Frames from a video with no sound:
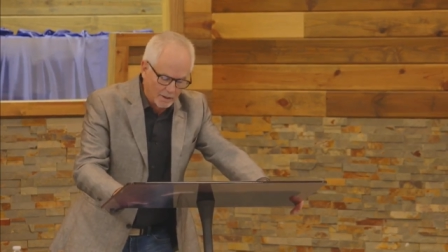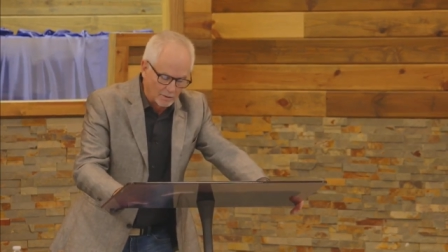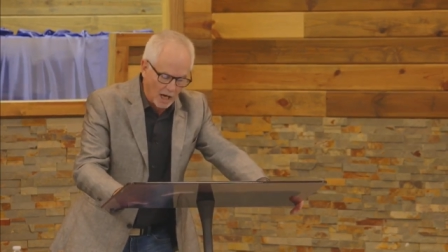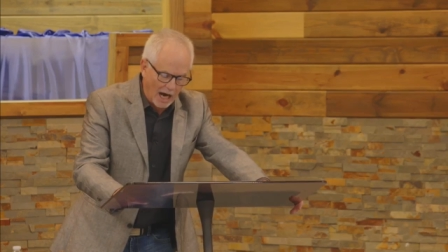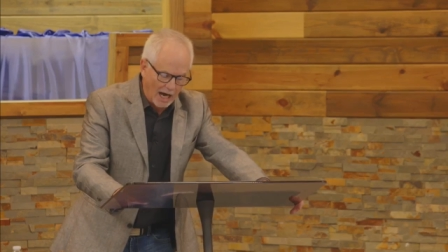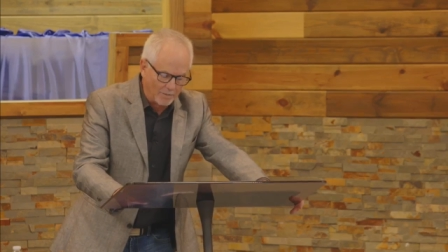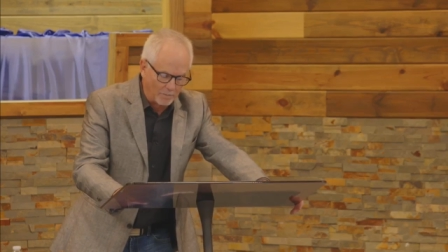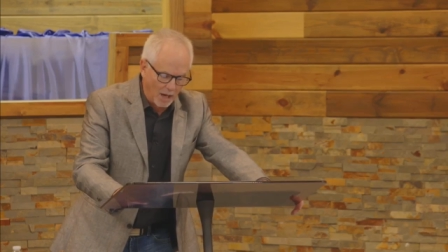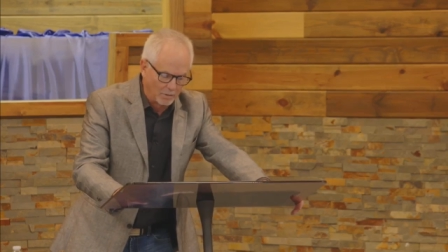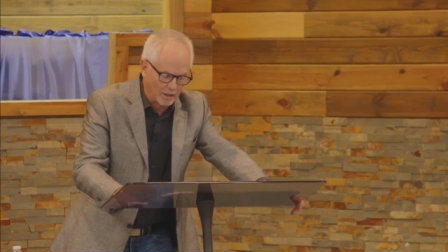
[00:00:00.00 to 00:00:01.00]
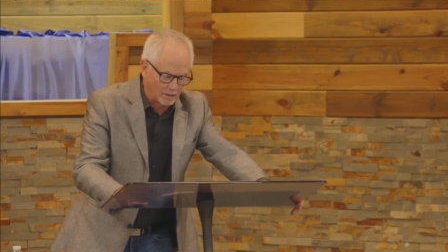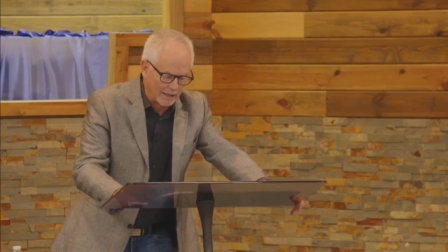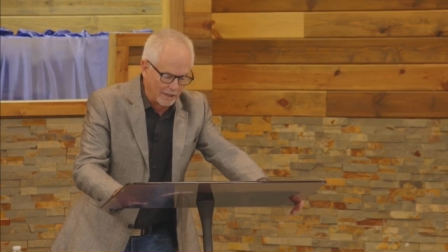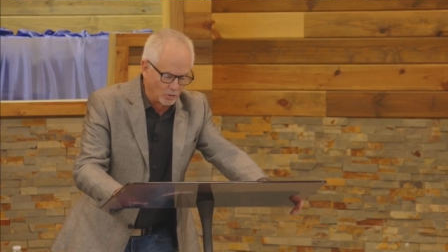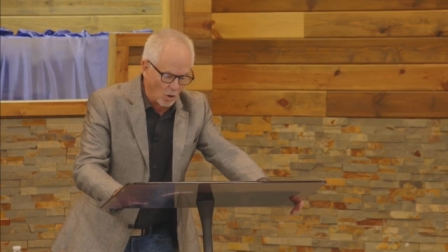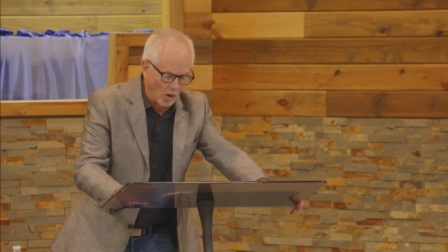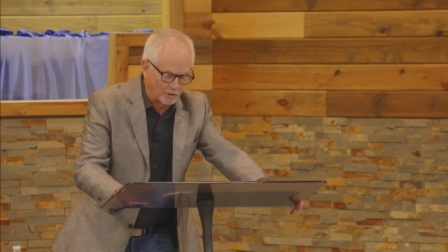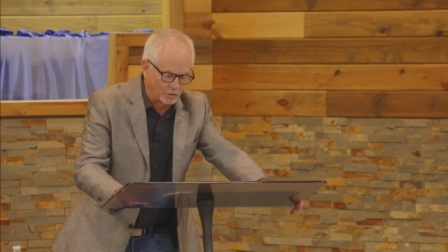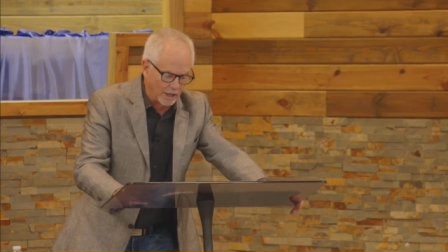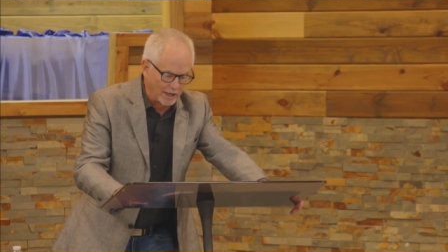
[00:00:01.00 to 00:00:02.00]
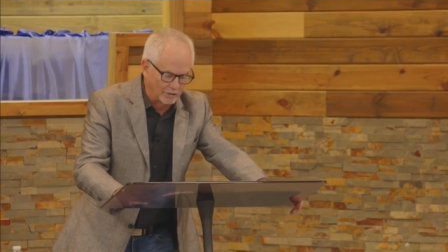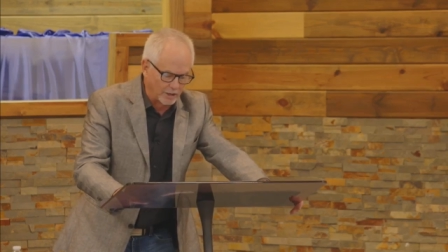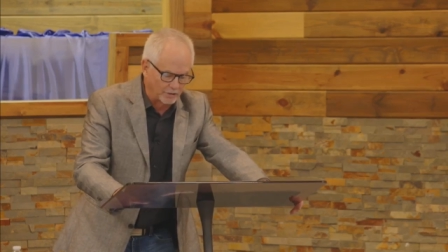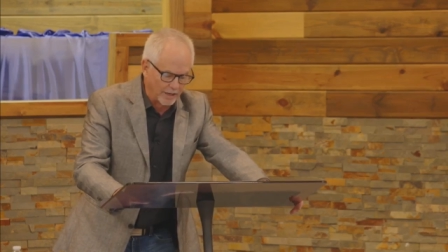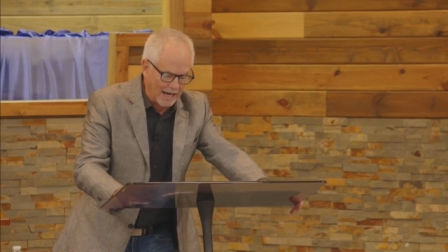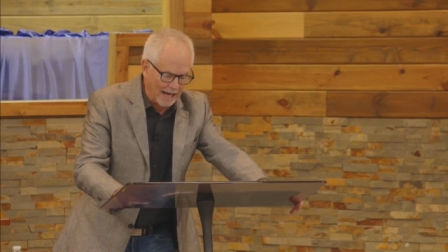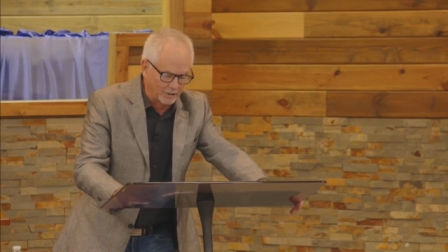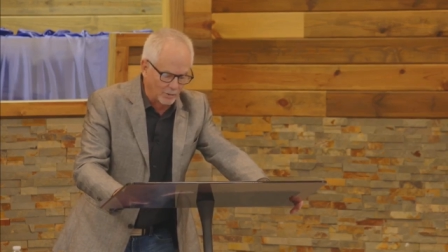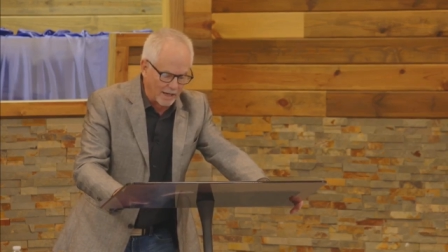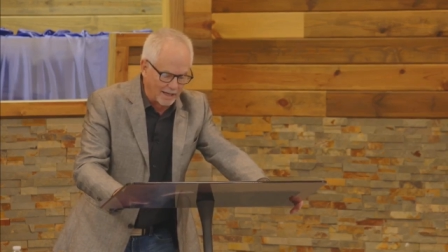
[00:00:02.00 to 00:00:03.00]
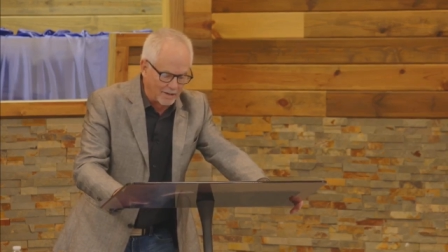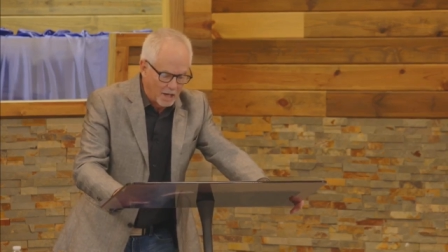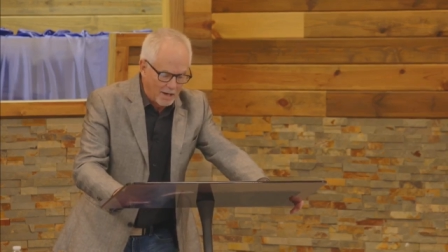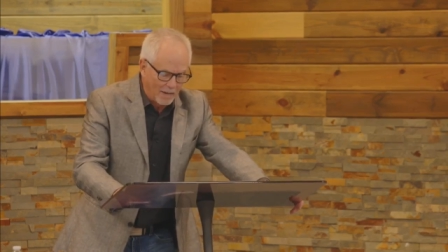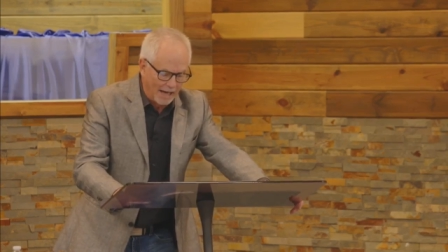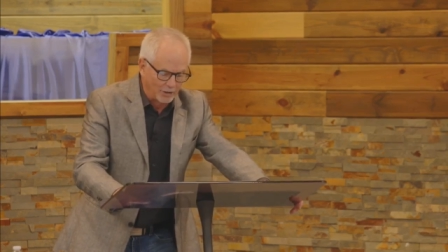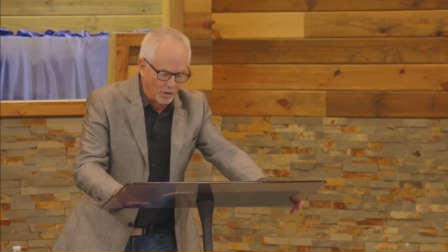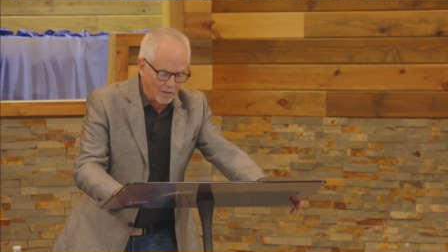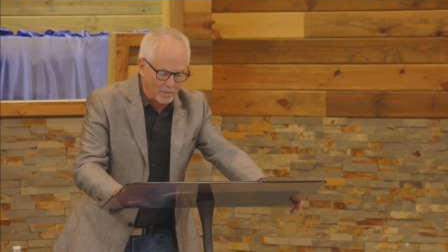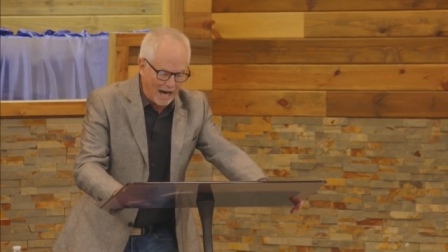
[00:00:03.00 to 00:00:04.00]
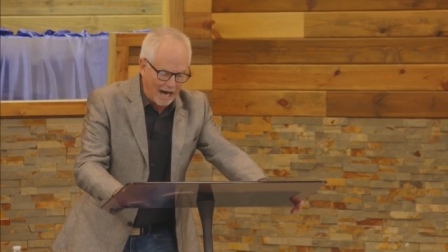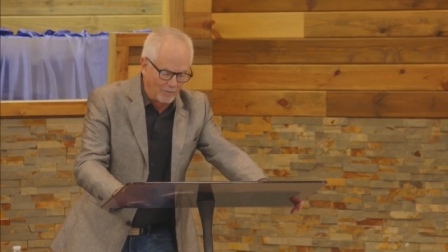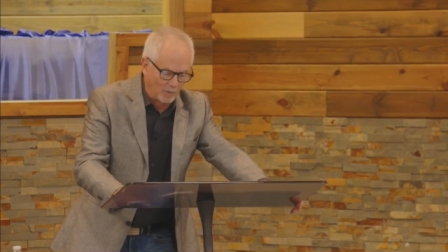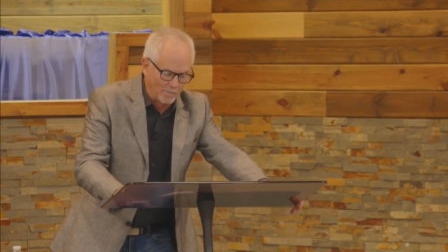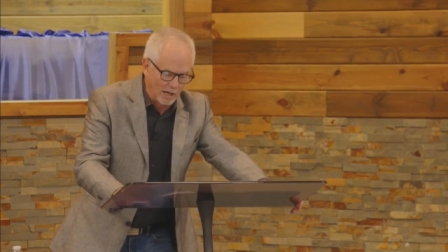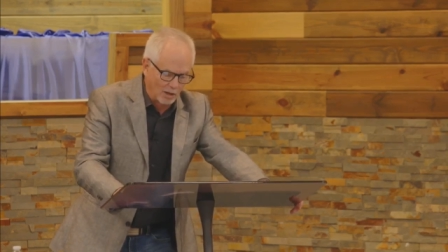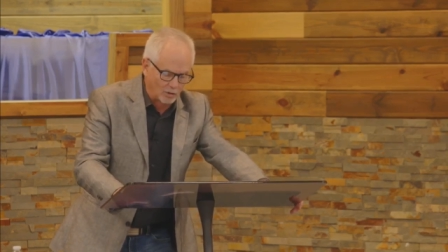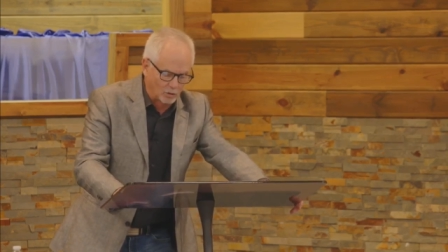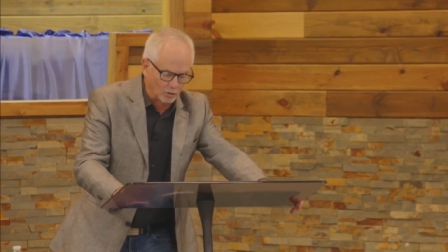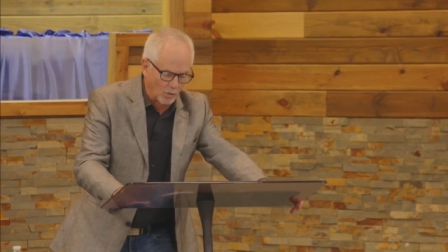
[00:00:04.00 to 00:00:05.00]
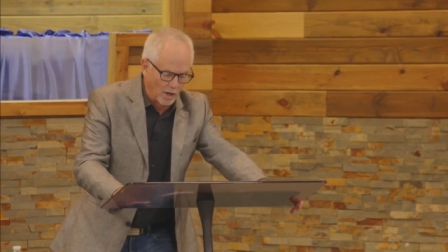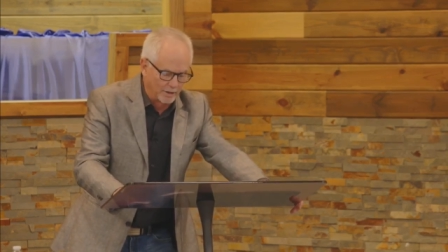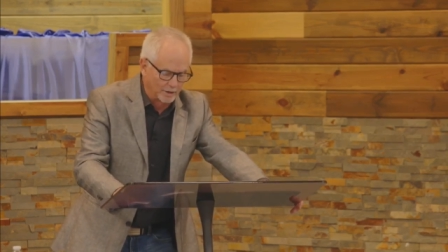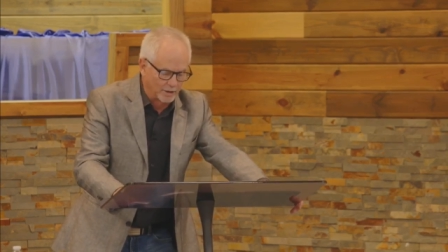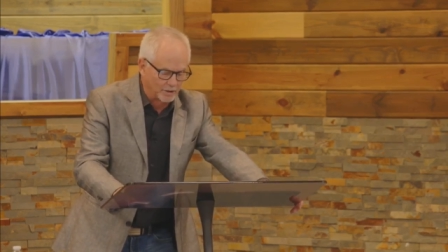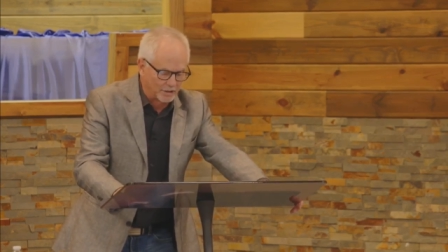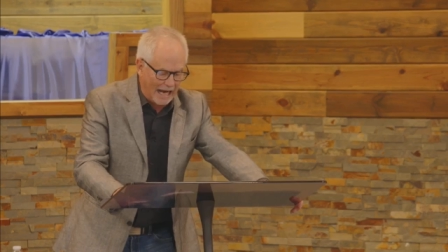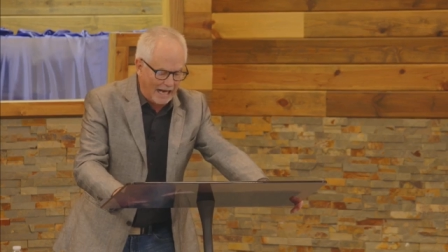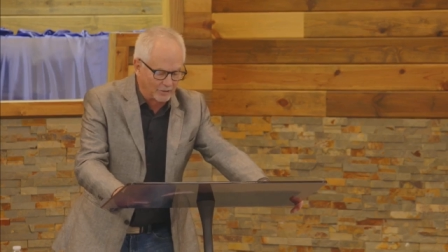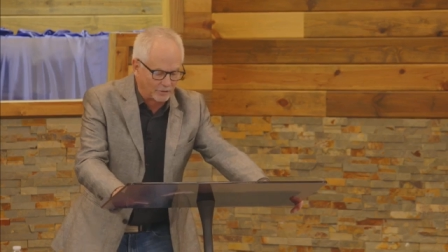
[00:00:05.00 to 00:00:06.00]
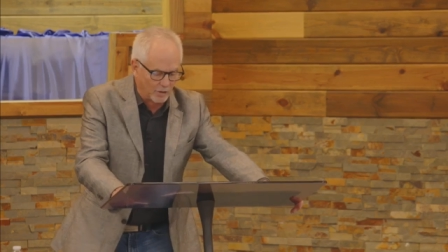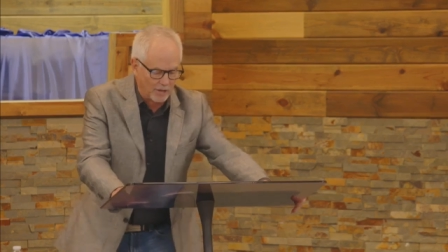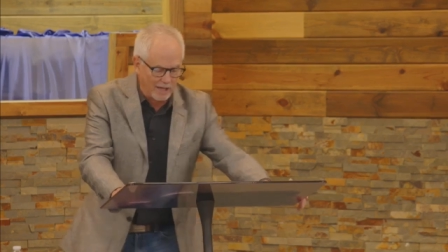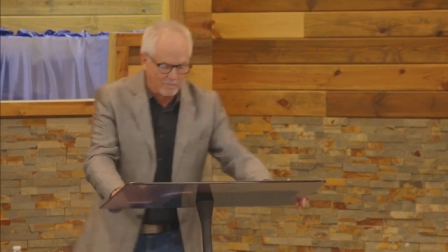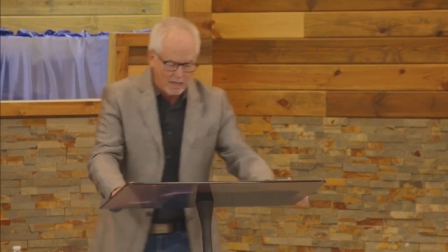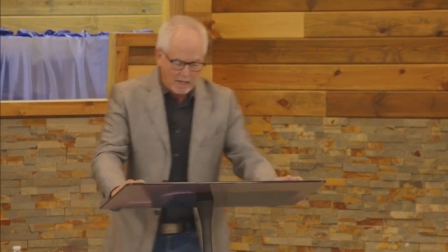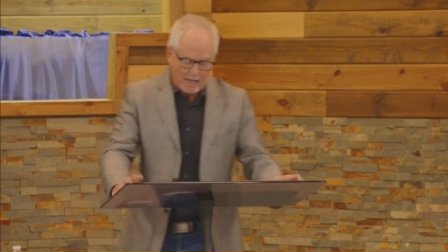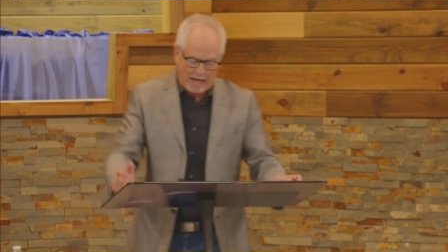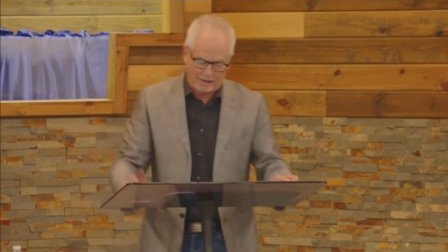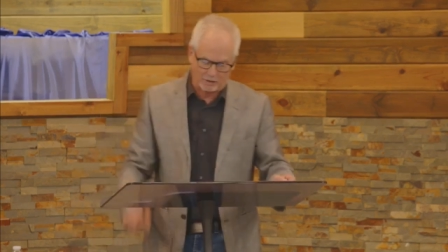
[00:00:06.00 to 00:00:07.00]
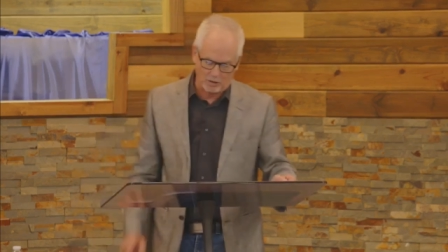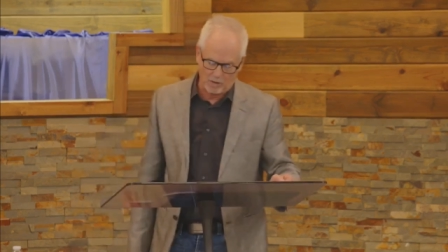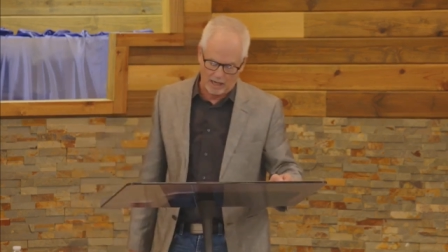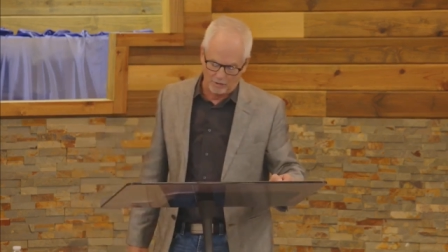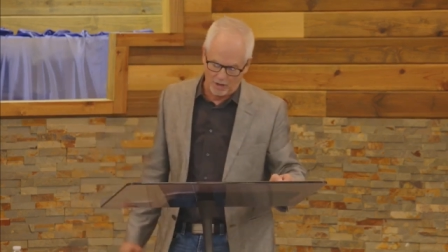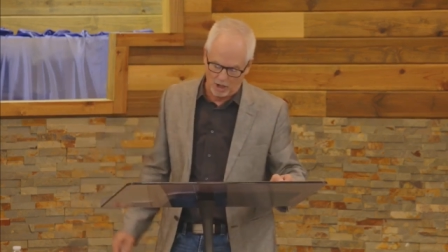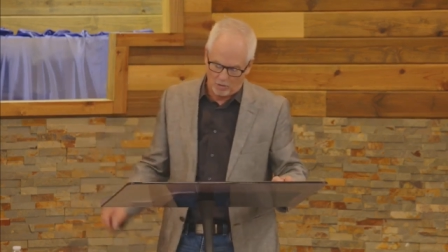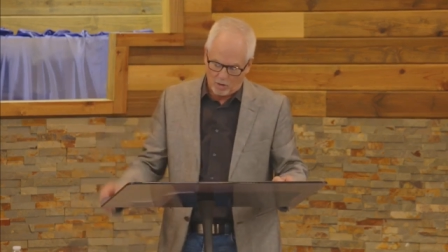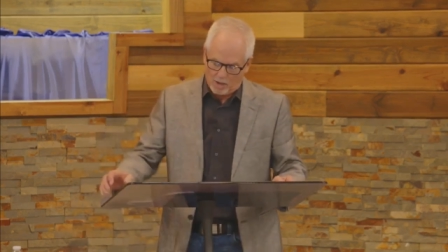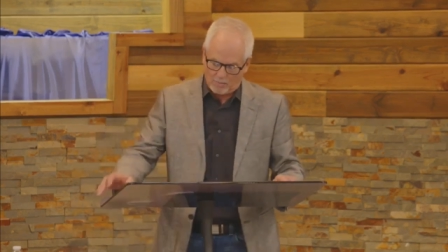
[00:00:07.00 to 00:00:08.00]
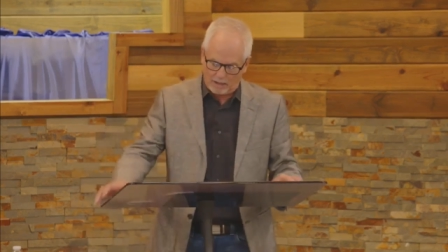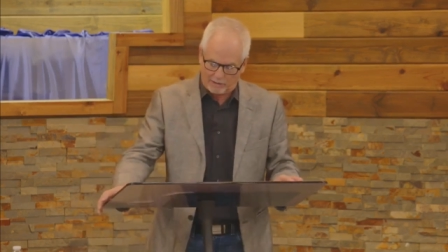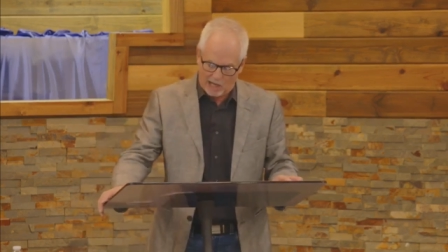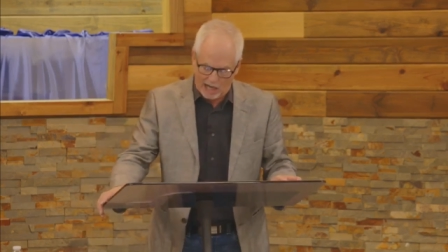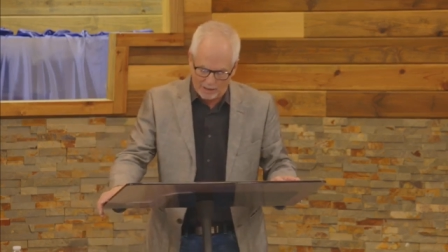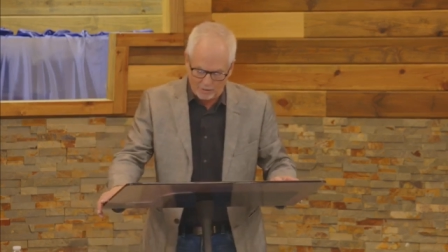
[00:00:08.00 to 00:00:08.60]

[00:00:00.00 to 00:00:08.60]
God publicly endorsed Jesus the Nazarene by doing powerful miracles, wonders, and signs through him, as you well know. But God